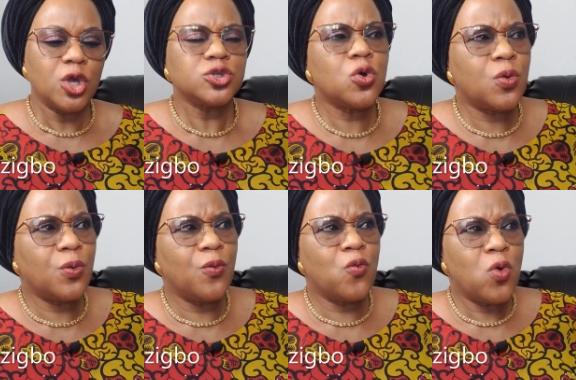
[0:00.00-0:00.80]
So
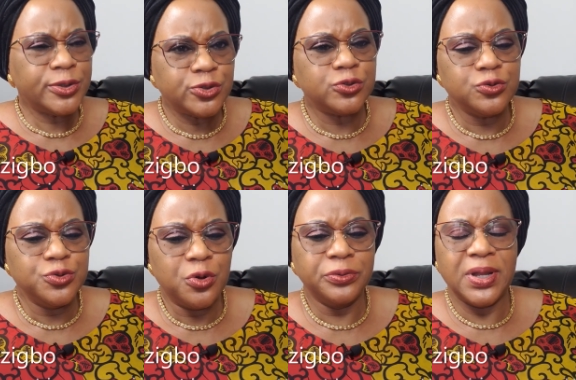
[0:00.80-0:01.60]
what do you
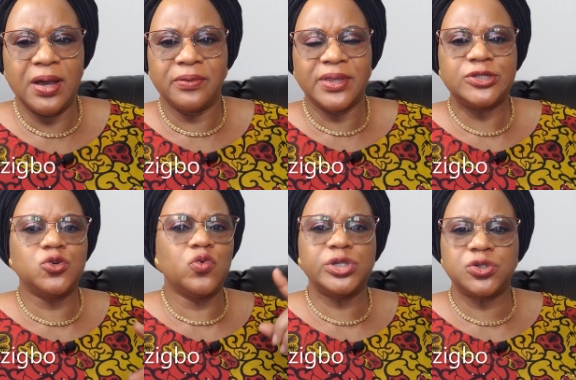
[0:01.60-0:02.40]
know now that
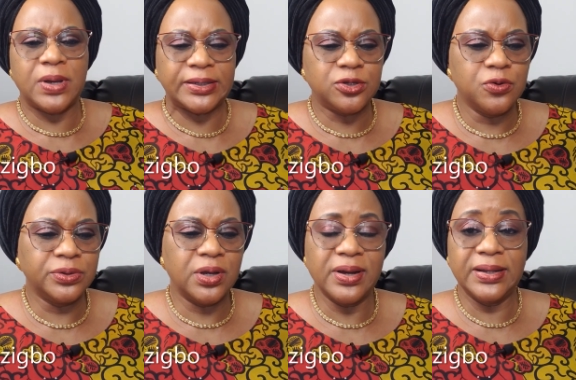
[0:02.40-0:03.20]
you wish you had
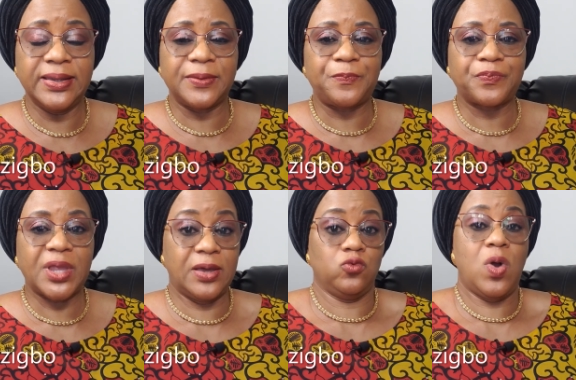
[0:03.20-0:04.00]
known earlier
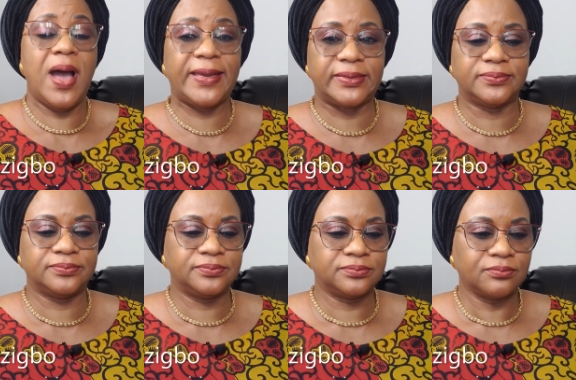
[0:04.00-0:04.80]
and why?
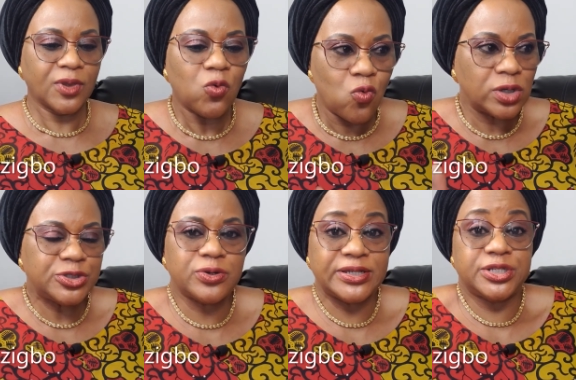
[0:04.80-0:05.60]
What
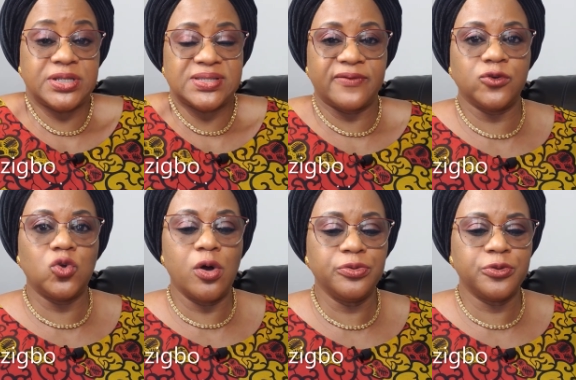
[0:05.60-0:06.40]
tragedies have you
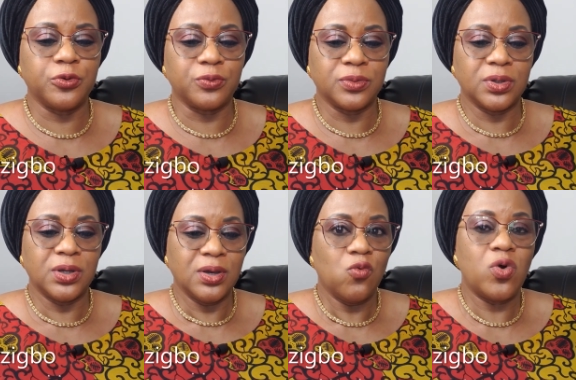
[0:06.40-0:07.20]
gone through?
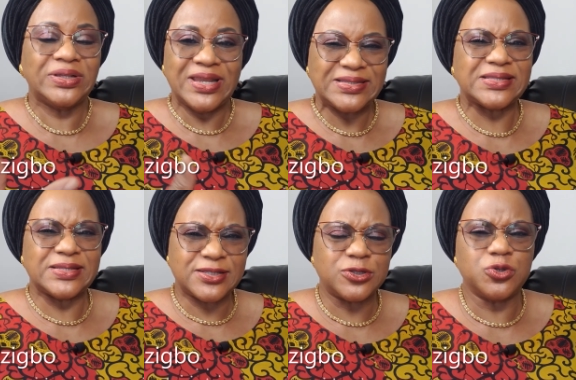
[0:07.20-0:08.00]
What
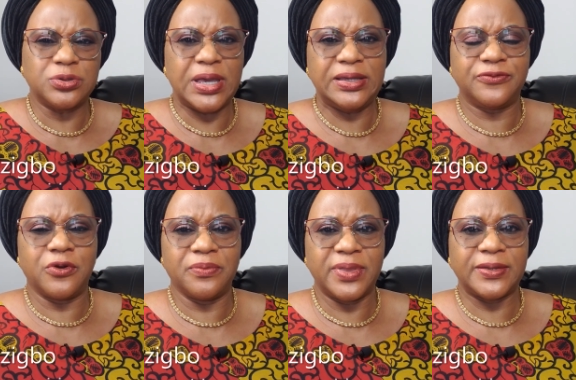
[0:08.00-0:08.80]
lessons did you gain
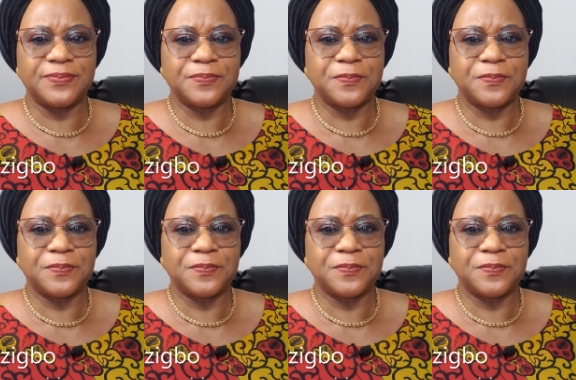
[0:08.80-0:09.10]
from that?